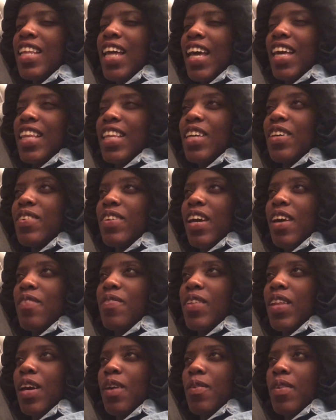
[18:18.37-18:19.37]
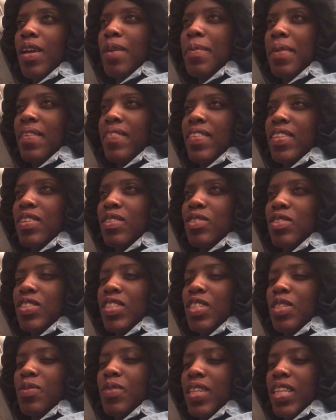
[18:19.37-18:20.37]
Like, literally, I feel like when I'm having those
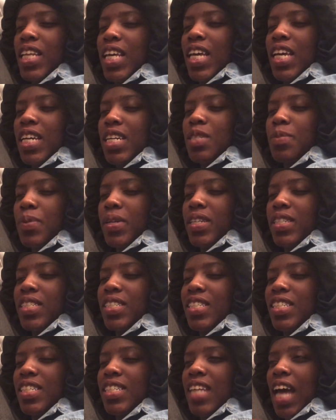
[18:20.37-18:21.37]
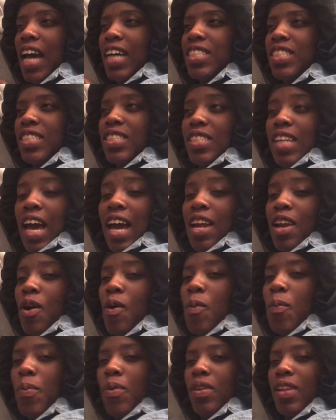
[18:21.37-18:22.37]
genuine lit experiences, I just, I
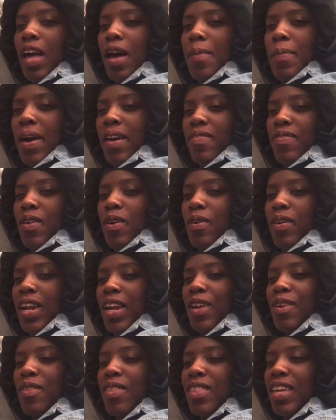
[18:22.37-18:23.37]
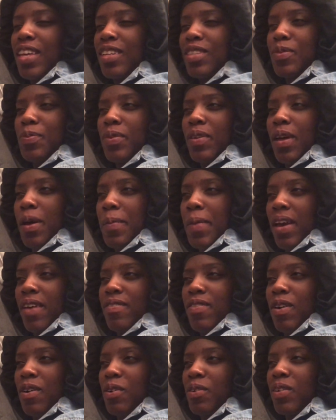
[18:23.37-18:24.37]
don't pull out my phone. I don't think to pull out my
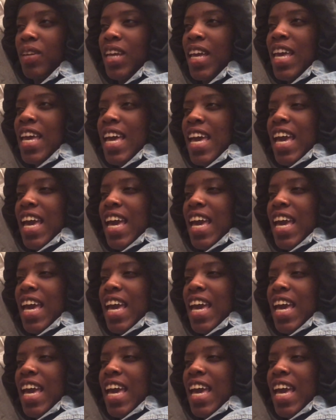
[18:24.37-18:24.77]
phone.